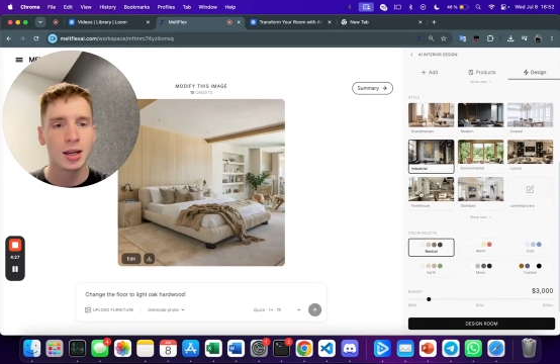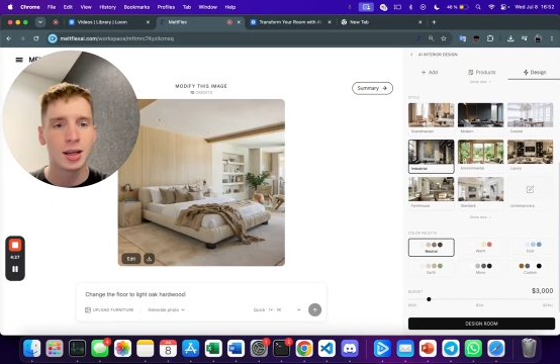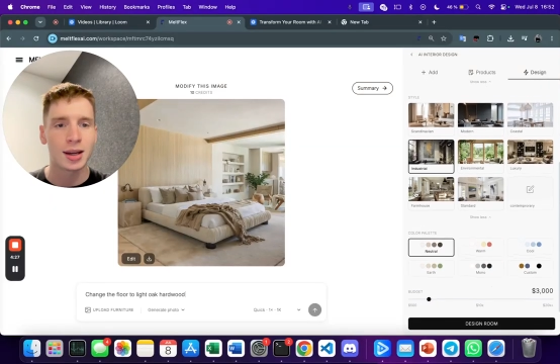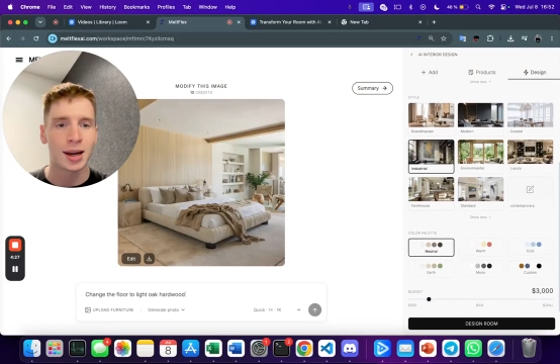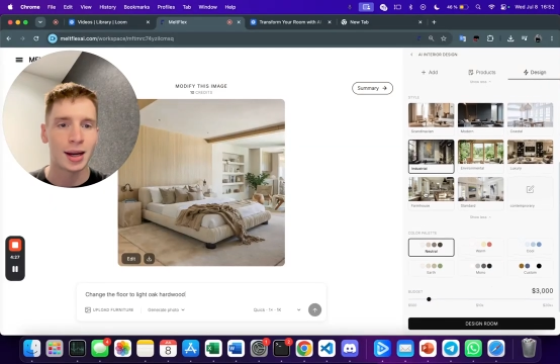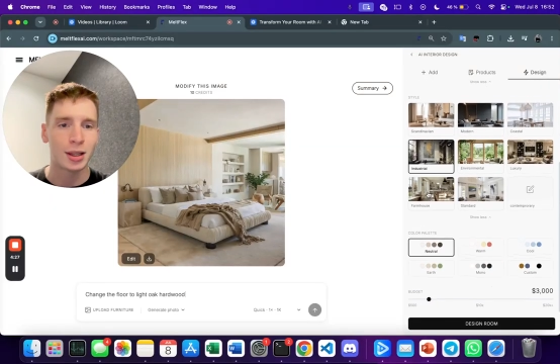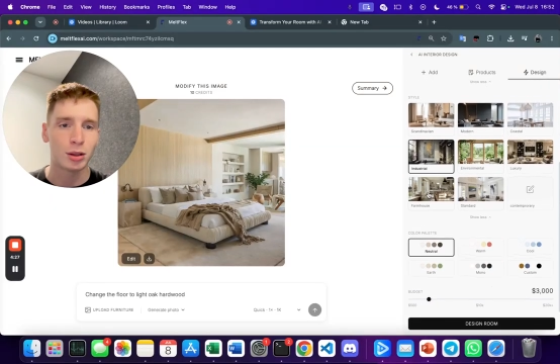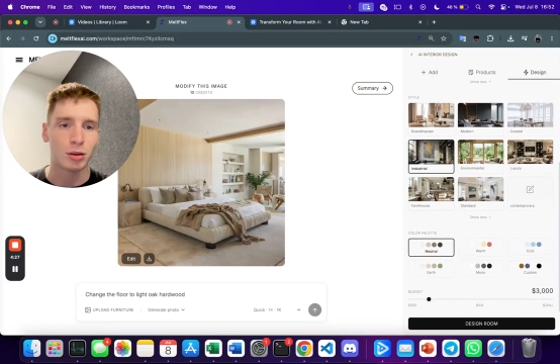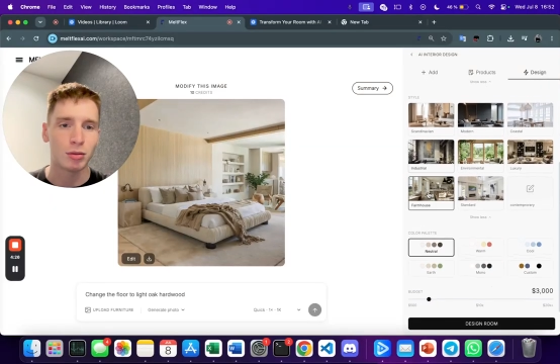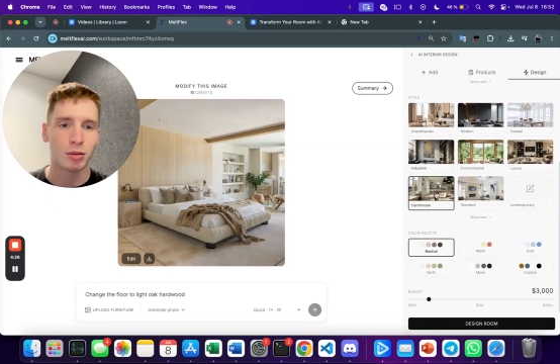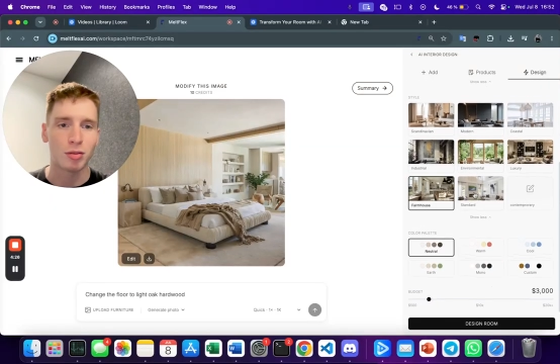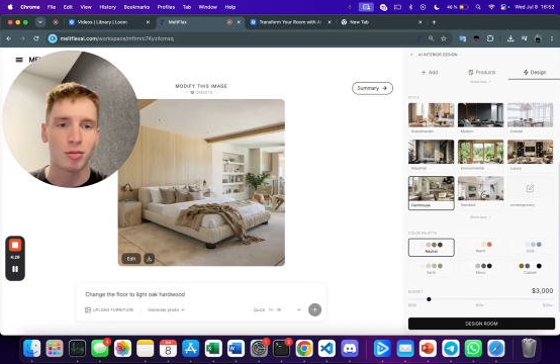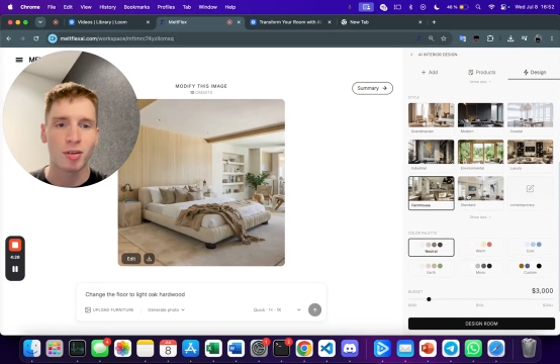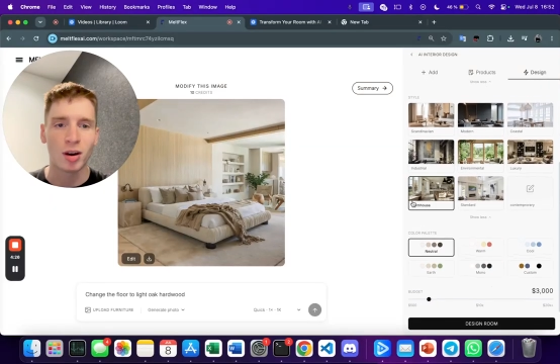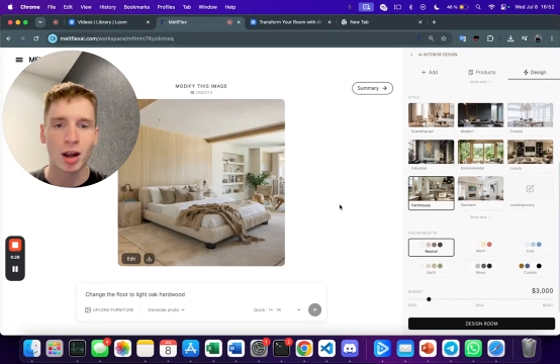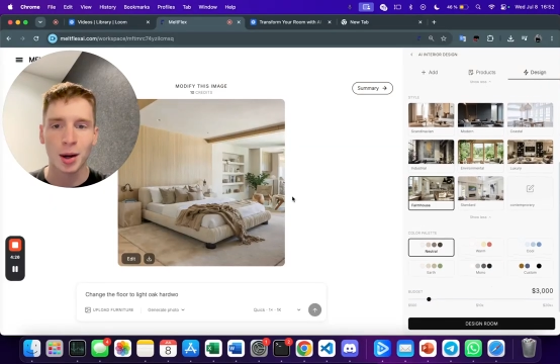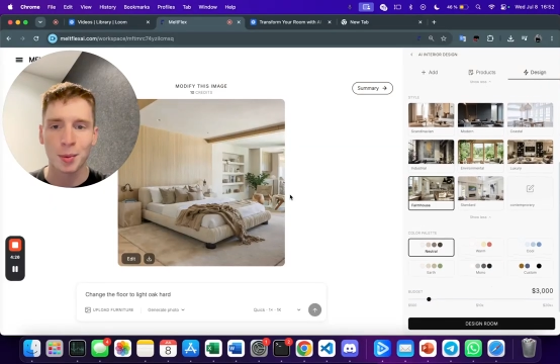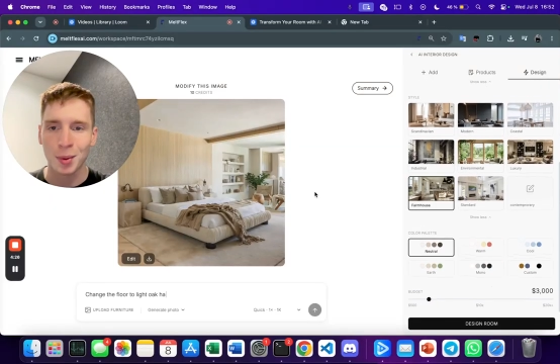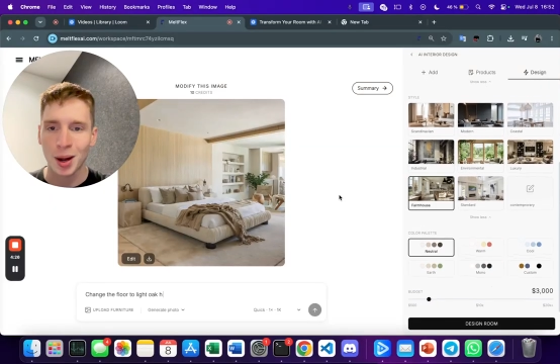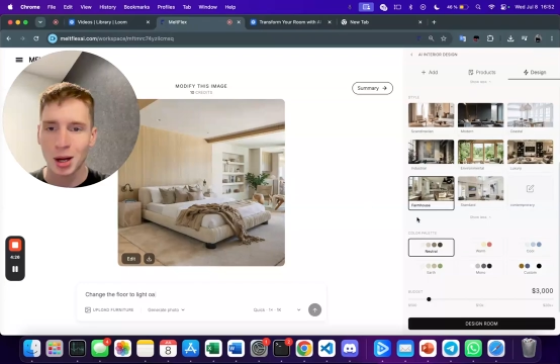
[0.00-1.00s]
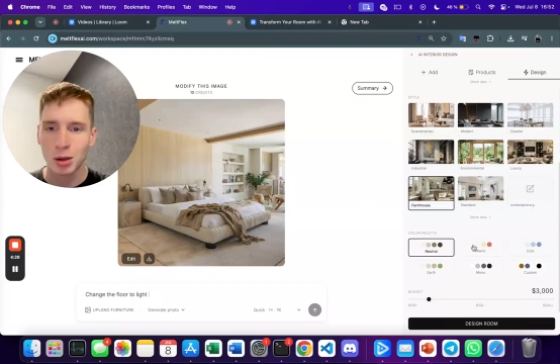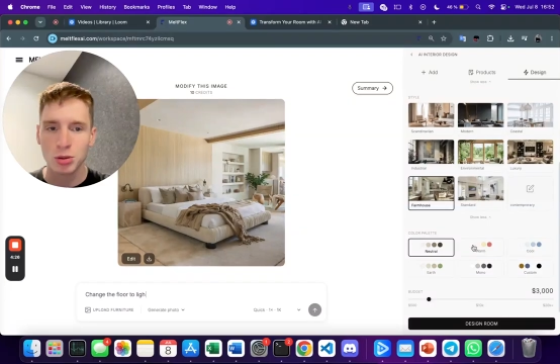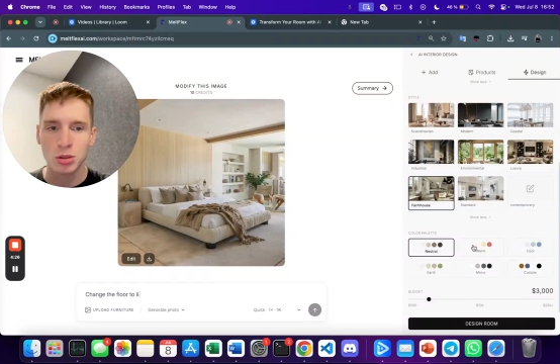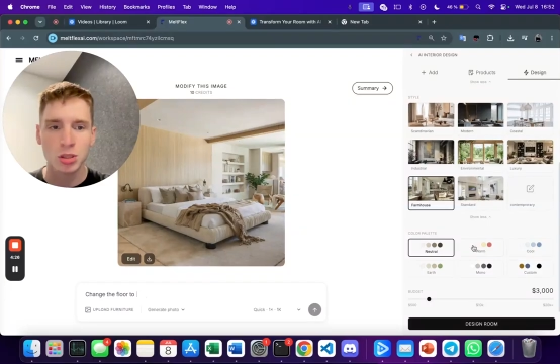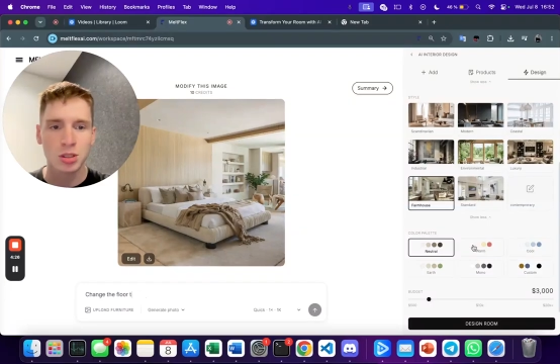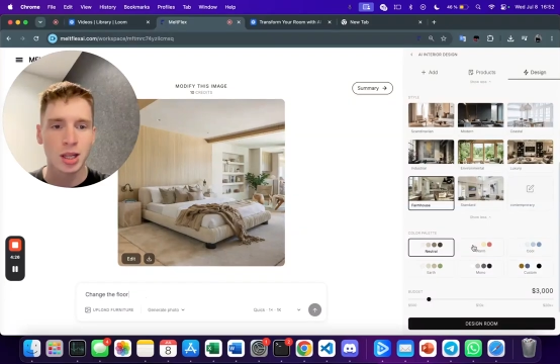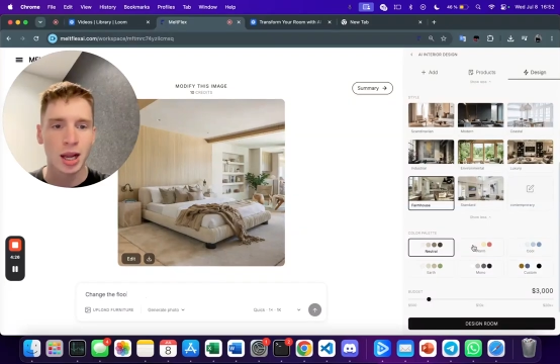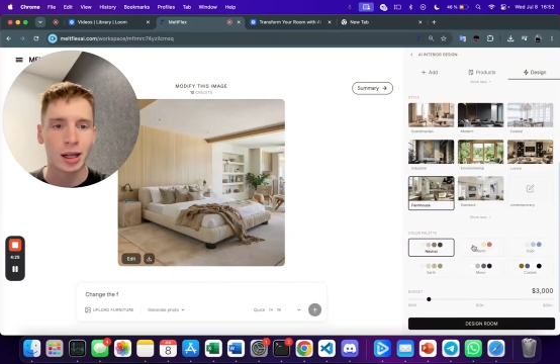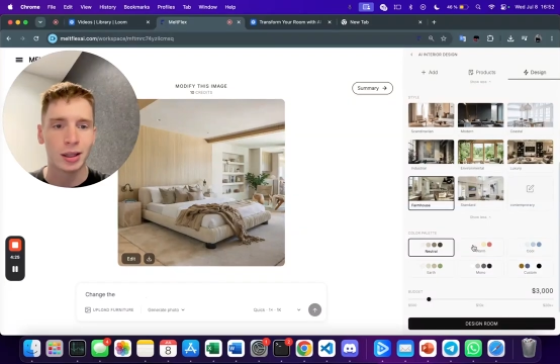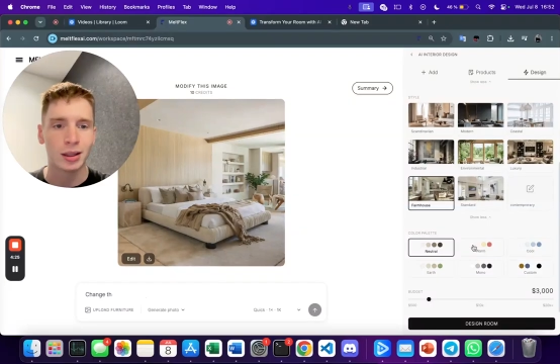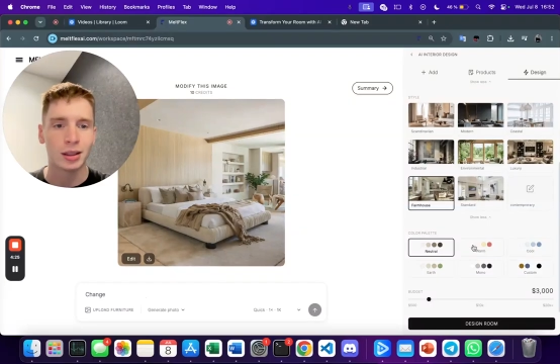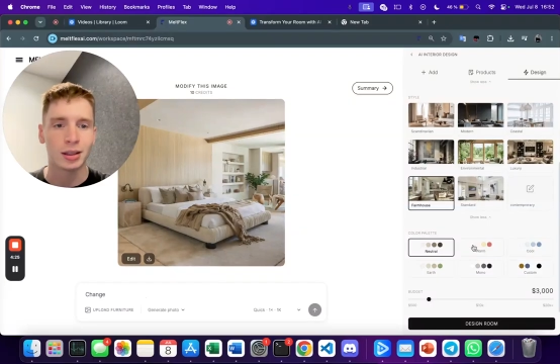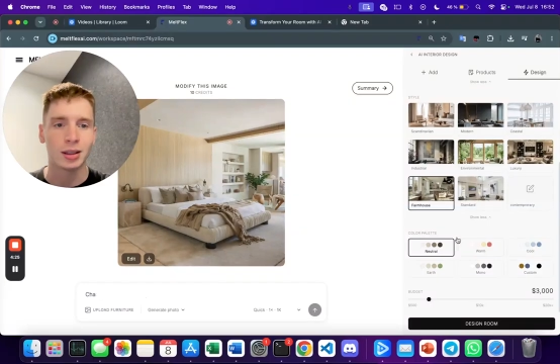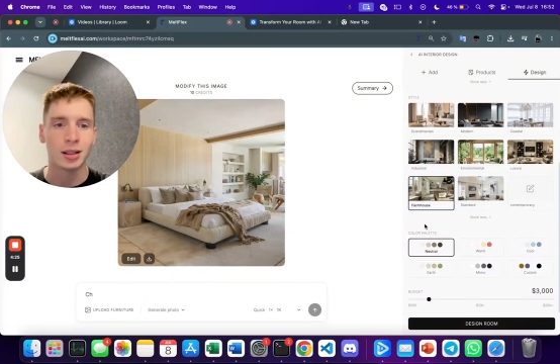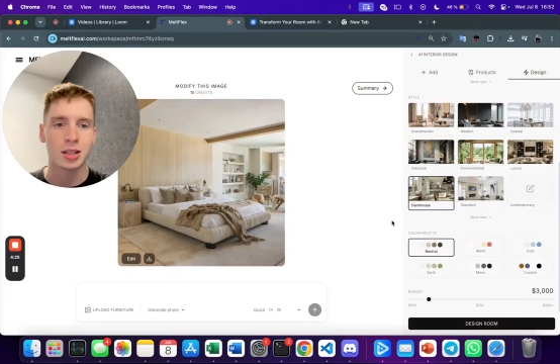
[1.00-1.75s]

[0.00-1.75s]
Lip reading: kind of a farmhouse style and